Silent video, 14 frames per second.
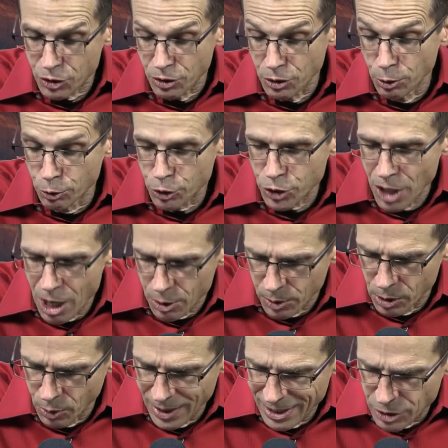you
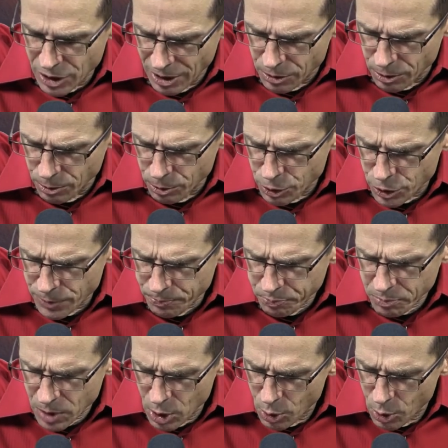sorrow as others who